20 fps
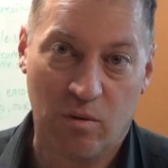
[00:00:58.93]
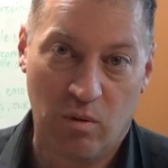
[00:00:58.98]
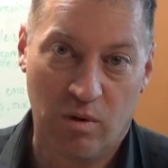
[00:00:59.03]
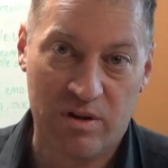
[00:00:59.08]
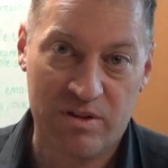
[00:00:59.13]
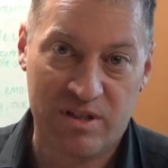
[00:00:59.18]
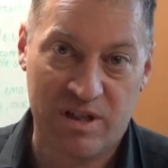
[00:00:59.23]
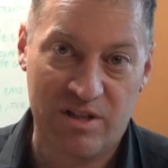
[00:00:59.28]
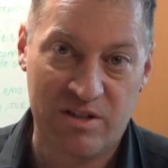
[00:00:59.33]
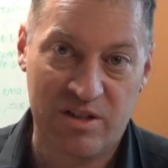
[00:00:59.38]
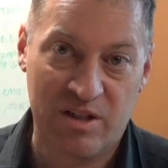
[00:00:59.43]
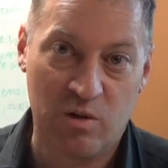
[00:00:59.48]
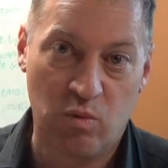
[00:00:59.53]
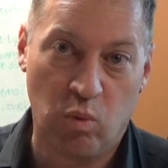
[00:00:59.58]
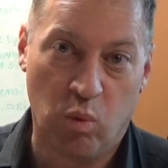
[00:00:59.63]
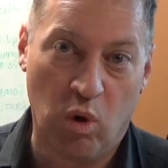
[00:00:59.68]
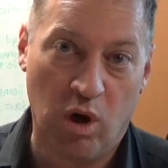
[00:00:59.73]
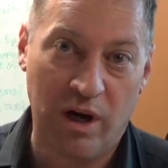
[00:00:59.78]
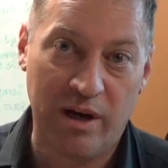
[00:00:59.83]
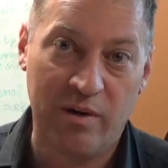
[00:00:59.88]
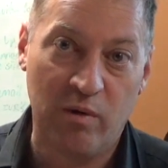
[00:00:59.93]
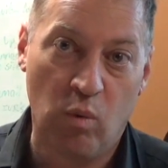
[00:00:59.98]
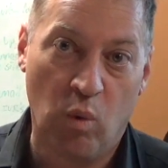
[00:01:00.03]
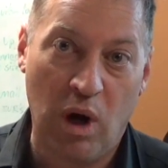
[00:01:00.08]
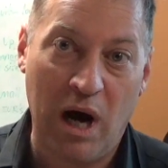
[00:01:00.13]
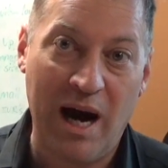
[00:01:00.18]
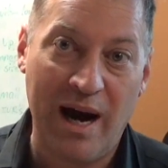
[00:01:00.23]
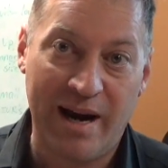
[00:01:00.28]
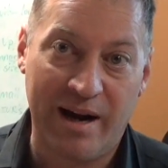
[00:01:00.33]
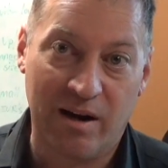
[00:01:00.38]
essentially one
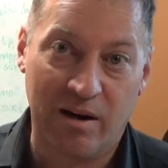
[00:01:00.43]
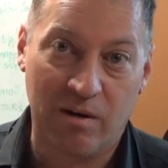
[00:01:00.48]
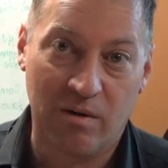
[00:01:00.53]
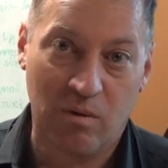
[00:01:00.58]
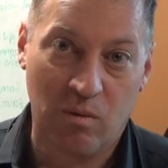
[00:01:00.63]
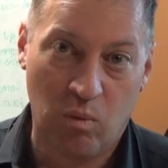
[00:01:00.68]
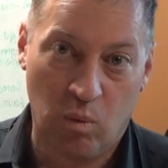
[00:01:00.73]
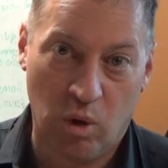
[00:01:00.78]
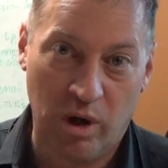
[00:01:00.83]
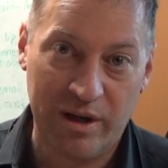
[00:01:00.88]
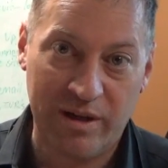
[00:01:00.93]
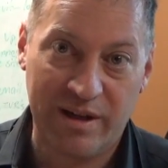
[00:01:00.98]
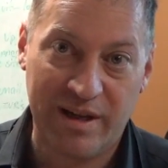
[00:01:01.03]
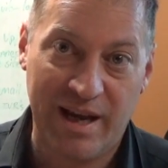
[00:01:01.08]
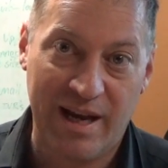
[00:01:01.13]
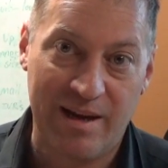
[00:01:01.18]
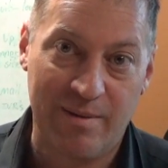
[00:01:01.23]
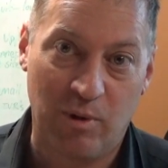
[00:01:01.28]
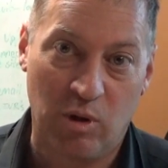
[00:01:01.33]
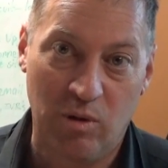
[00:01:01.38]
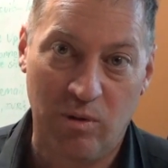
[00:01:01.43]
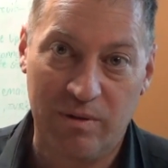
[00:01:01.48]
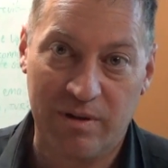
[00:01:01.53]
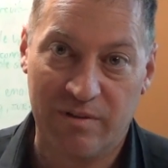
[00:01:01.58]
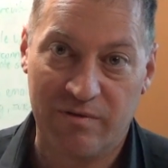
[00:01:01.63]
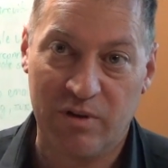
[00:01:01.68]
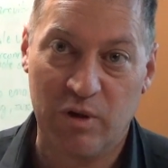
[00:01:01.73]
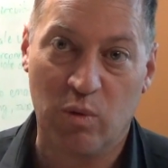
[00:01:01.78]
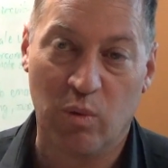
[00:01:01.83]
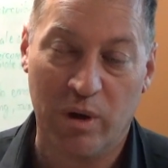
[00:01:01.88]
wire, one cable,
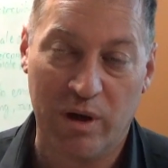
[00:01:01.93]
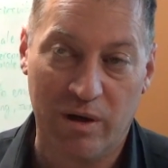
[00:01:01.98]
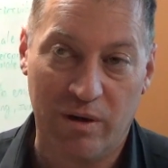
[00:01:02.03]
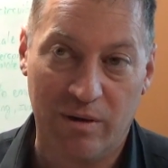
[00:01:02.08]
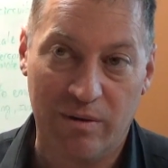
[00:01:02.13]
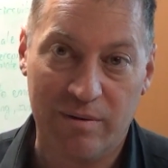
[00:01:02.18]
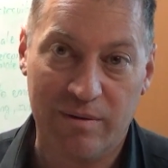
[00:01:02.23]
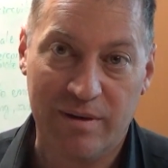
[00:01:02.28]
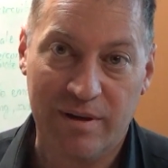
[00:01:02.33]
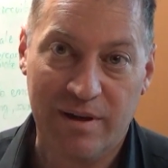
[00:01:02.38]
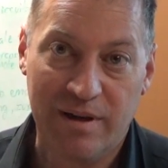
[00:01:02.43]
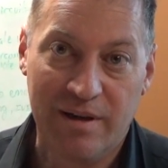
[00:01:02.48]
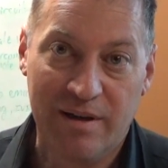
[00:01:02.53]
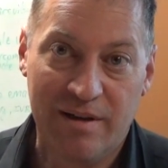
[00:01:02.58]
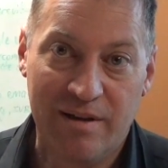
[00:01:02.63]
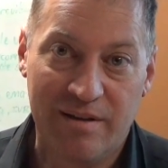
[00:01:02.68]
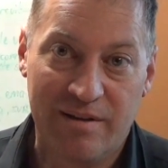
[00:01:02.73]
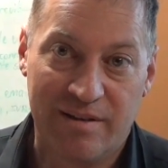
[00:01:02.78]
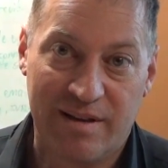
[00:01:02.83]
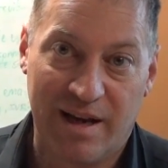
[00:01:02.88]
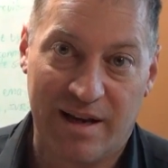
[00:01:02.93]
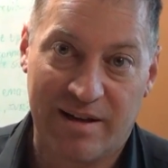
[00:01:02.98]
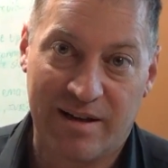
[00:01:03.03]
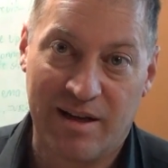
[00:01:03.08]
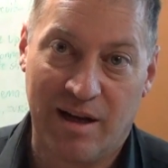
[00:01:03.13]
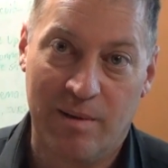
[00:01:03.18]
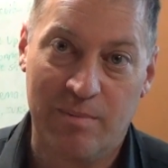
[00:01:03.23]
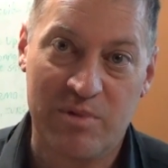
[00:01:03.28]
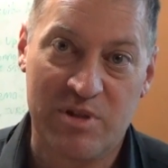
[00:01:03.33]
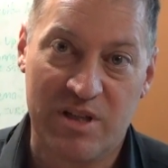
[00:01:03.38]
if you will, that
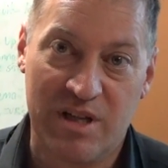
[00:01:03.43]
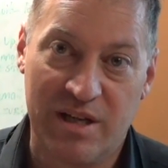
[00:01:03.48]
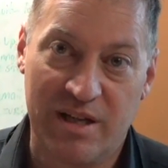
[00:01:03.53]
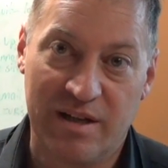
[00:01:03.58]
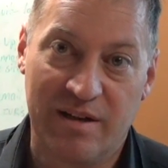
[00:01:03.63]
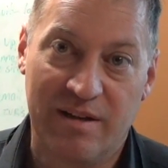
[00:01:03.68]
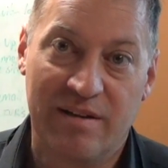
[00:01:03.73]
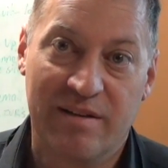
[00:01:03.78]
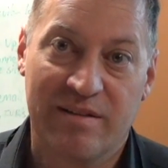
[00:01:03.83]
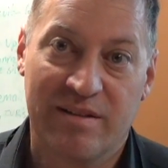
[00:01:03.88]
comes in